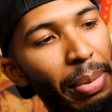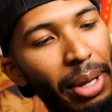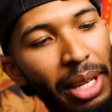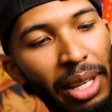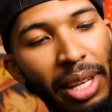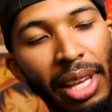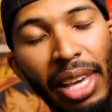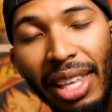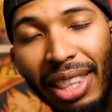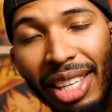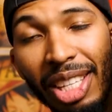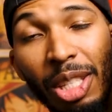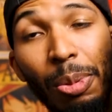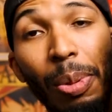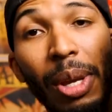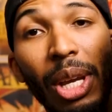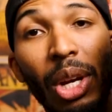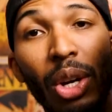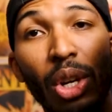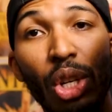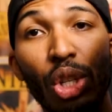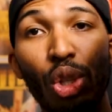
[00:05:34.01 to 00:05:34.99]
But the
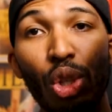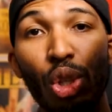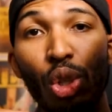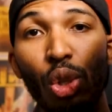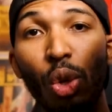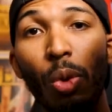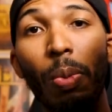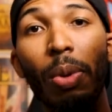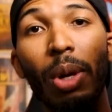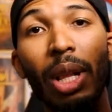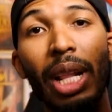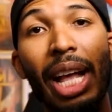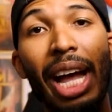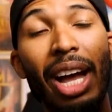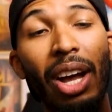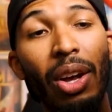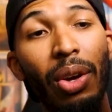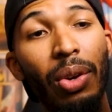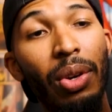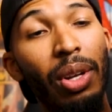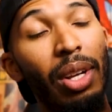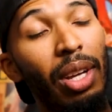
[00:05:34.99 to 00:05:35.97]
speaker is super
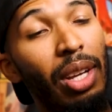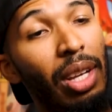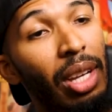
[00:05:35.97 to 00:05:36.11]
loud.